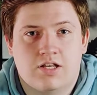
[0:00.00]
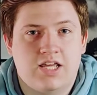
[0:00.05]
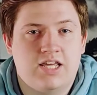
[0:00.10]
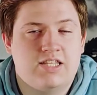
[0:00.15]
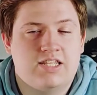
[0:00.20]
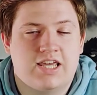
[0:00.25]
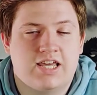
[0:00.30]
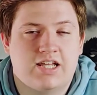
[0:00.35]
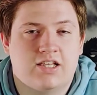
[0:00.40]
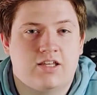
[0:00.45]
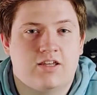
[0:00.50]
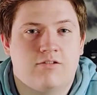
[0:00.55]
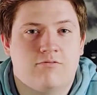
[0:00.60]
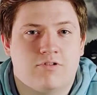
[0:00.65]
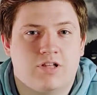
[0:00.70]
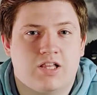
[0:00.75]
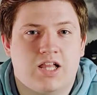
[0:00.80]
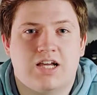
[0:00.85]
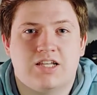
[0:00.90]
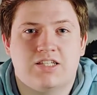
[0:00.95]
Ned Kelly,
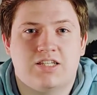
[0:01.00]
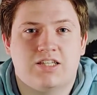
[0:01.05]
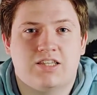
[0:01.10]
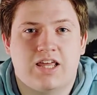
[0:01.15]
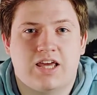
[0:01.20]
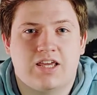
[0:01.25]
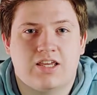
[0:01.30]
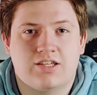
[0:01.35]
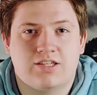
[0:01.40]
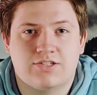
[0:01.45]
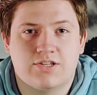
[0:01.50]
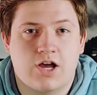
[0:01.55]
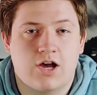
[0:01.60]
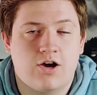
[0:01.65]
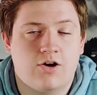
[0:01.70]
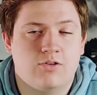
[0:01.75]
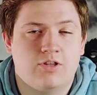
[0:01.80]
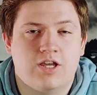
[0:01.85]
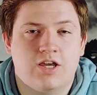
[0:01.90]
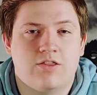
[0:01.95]
realizing that his
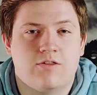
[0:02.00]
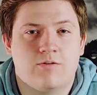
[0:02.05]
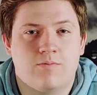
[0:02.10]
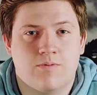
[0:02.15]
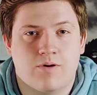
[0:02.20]
only other